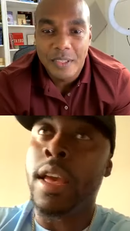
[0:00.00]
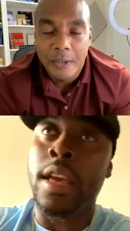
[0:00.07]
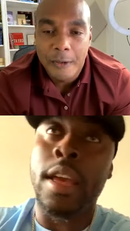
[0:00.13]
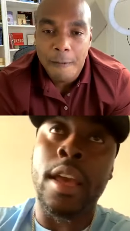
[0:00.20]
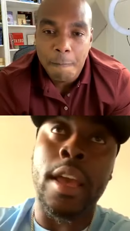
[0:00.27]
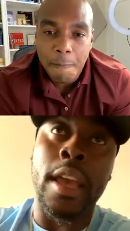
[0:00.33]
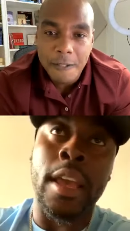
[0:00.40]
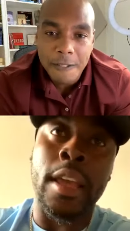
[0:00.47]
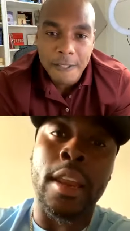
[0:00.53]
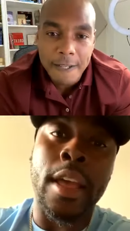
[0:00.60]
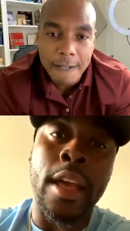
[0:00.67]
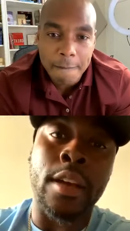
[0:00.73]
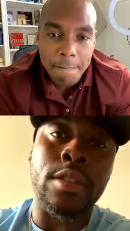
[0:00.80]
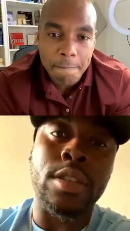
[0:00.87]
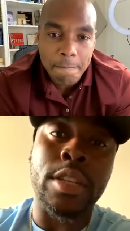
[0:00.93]
Speaker 1: What's in El
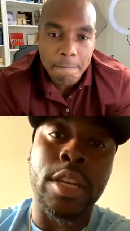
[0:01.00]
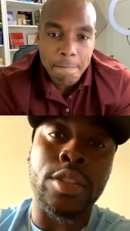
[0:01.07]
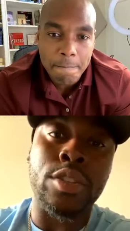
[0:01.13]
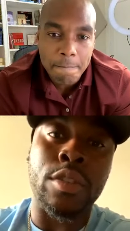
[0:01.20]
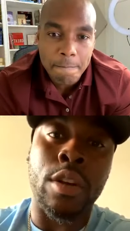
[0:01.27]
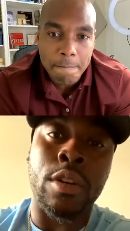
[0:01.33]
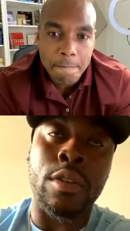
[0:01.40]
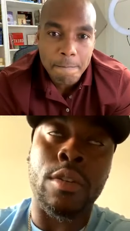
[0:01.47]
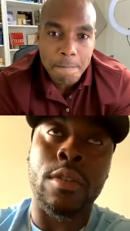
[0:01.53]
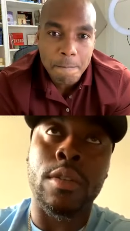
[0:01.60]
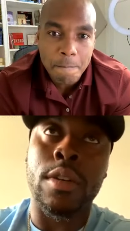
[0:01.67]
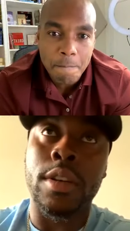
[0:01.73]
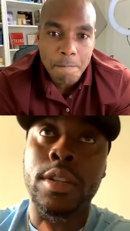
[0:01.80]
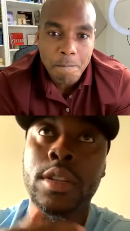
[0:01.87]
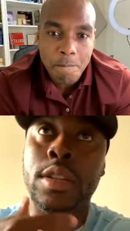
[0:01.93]
Centro
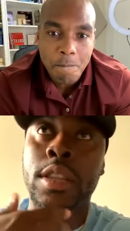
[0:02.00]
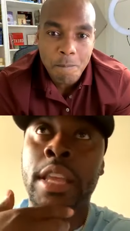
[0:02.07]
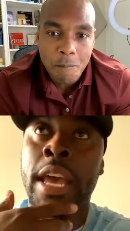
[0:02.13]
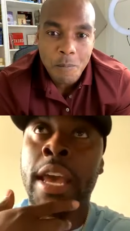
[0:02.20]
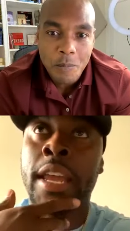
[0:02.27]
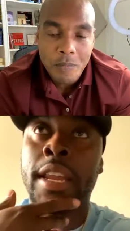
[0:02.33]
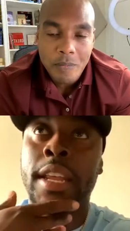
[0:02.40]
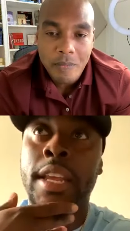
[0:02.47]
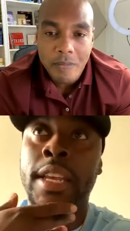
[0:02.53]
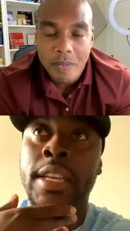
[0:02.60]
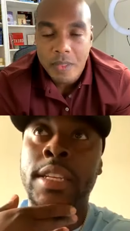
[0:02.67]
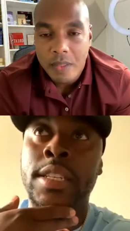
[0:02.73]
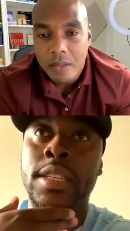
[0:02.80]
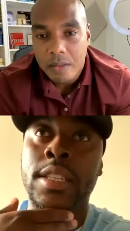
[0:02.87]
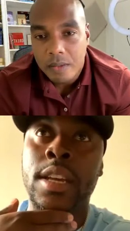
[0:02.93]
that
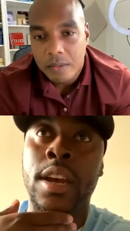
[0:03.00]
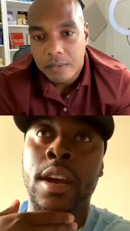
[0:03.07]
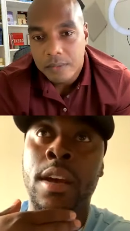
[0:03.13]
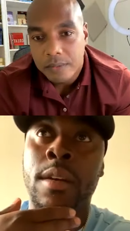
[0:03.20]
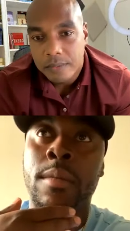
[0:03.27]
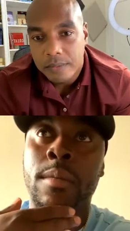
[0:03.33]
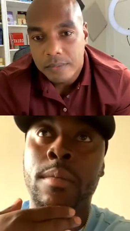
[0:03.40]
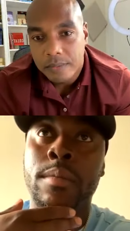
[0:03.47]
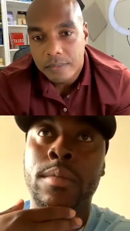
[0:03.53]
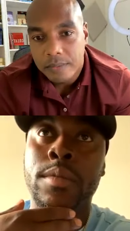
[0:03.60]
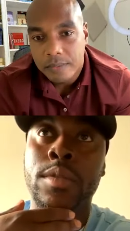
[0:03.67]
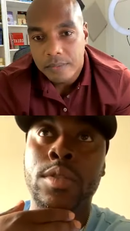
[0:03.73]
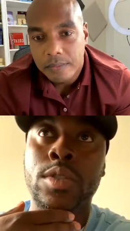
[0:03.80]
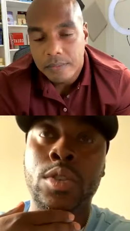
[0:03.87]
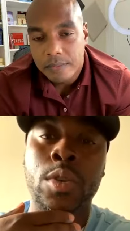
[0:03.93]
is um,
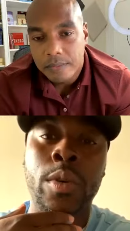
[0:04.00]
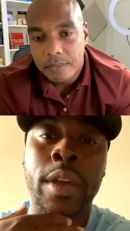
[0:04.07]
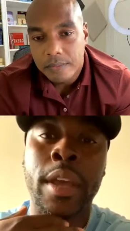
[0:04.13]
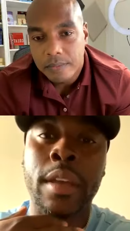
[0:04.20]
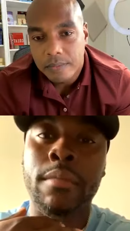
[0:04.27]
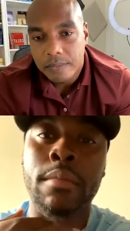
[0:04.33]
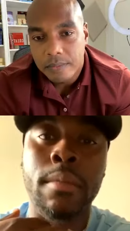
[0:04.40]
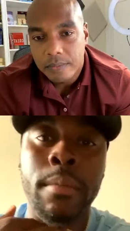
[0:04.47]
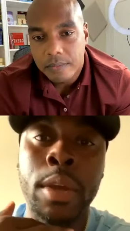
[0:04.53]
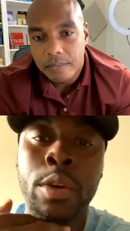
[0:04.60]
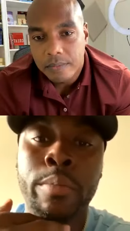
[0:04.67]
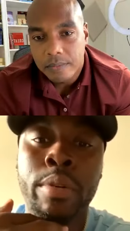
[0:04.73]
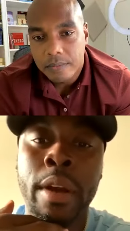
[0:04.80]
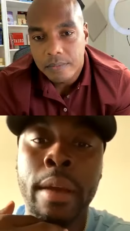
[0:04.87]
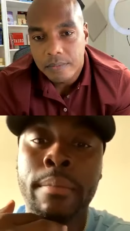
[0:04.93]
doing meal
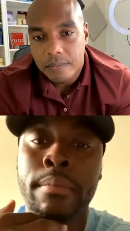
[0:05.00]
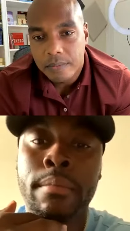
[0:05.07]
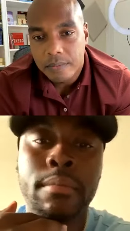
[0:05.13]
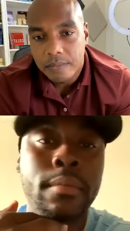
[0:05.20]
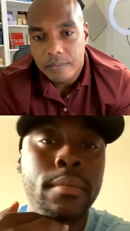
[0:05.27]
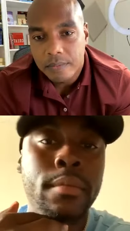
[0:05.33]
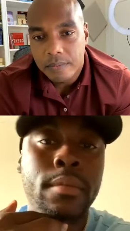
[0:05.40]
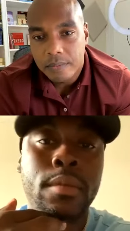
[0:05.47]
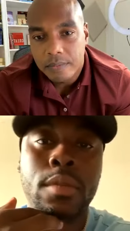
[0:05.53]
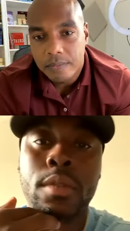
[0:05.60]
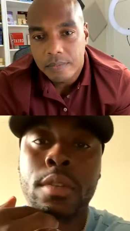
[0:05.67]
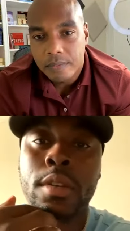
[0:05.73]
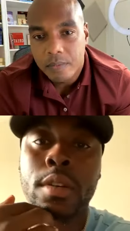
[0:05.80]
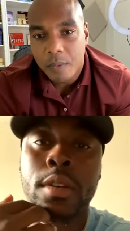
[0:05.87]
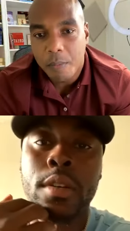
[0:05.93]
prep.
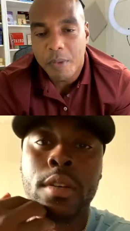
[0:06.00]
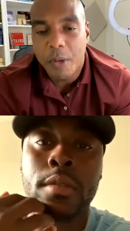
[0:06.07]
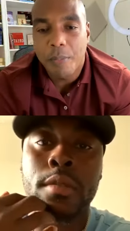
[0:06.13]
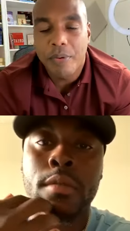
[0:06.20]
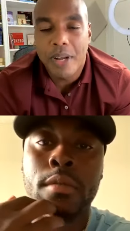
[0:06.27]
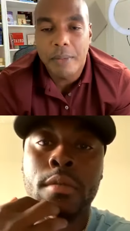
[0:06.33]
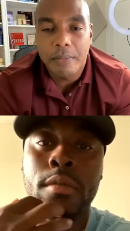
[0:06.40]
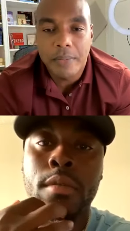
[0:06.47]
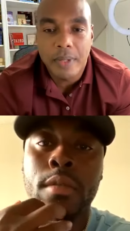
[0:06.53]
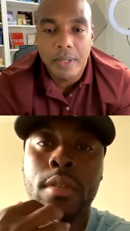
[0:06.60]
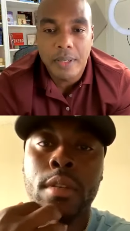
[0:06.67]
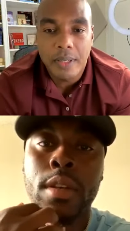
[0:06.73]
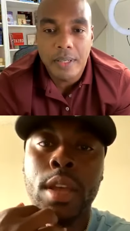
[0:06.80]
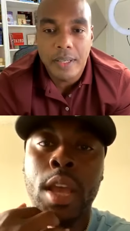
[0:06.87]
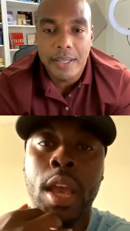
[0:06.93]
Speaker 2: Meal prep?
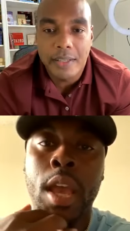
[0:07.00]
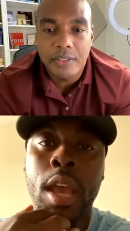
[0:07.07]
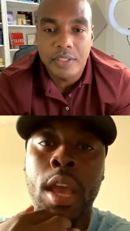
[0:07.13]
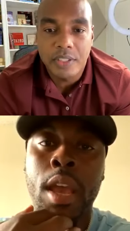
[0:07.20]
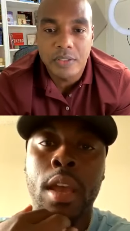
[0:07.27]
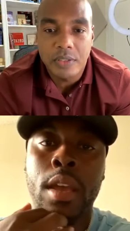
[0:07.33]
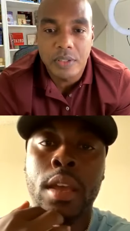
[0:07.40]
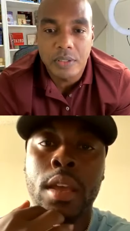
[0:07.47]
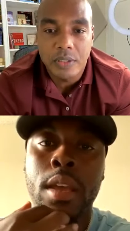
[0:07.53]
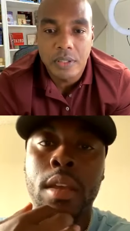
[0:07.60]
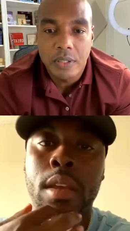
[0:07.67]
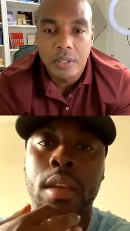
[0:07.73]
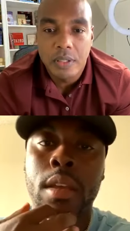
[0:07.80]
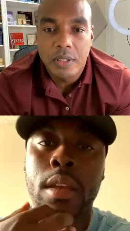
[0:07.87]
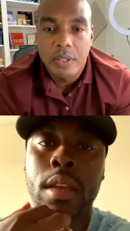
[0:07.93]
Yeah. El Centro?
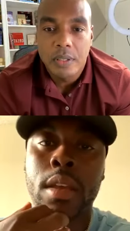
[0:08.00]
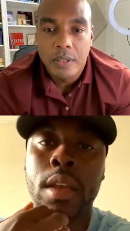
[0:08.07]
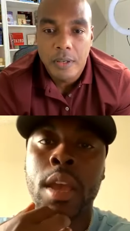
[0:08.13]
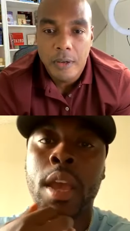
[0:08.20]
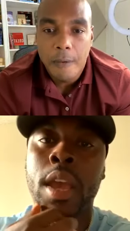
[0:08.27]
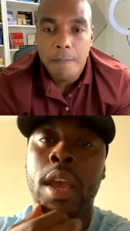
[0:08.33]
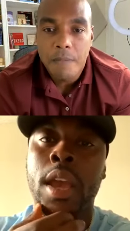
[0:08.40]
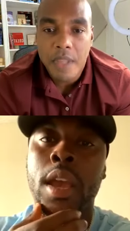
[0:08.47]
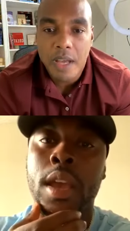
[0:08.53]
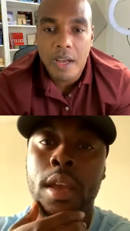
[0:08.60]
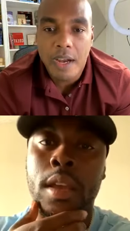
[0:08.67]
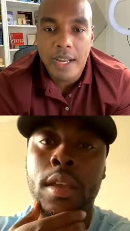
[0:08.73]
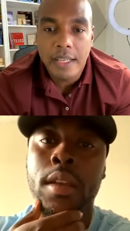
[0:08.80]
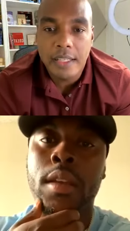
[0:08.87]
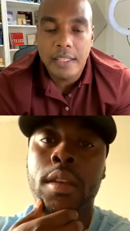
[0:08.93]
Yeah. All right.
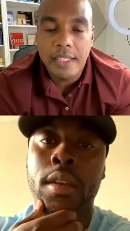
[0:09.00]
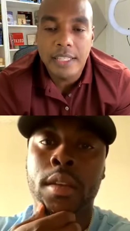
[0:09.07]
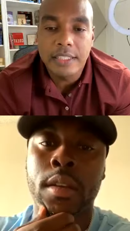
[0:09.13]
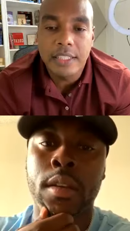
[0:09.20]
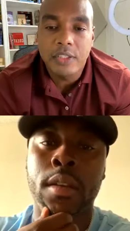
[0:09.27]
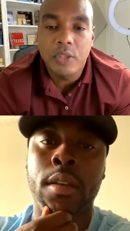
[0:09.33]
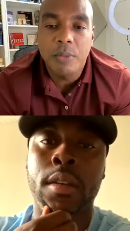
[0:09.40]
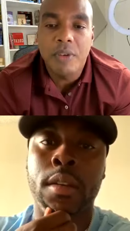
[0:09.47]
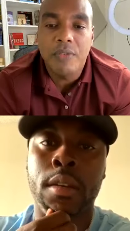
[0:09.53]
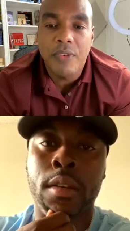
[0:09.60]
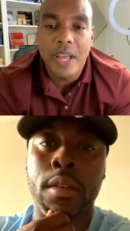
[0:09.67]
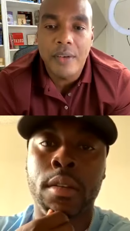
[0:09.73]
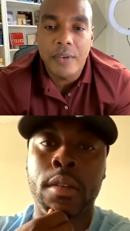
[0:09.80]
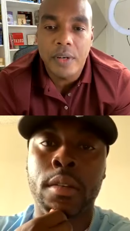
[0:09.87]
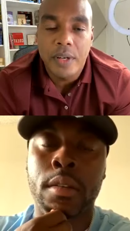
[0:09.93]
Listen, do me a
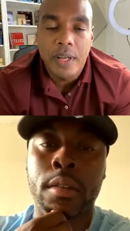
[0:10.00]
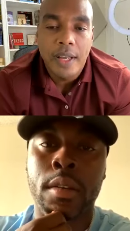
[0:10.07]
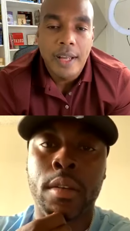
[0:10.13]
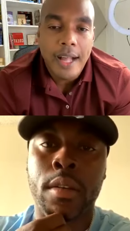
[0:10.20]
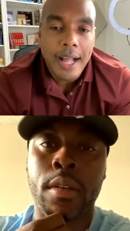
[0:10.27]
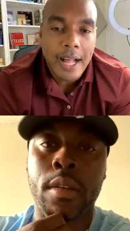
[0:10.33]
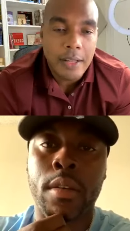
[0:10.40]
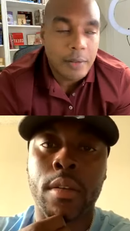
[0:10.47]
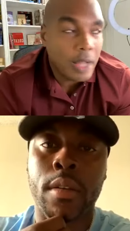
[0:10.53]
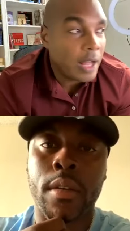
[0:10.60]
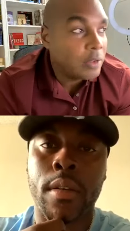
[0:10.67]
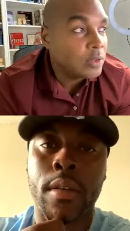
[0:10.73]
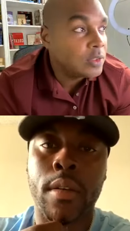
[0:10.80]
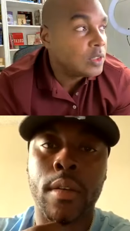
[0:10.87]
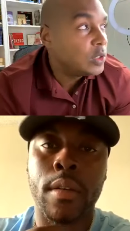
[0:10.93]
favor. I'll, I'll
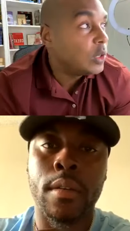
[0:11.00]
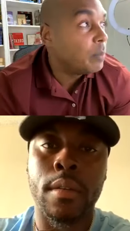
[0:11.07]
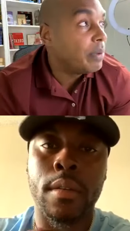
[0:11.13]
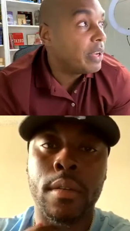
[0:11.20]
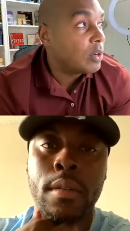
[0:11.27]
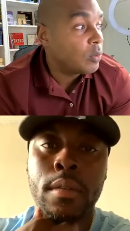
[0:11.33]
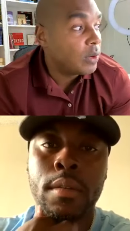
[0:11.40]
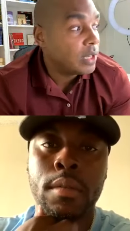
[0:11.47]
do a better one.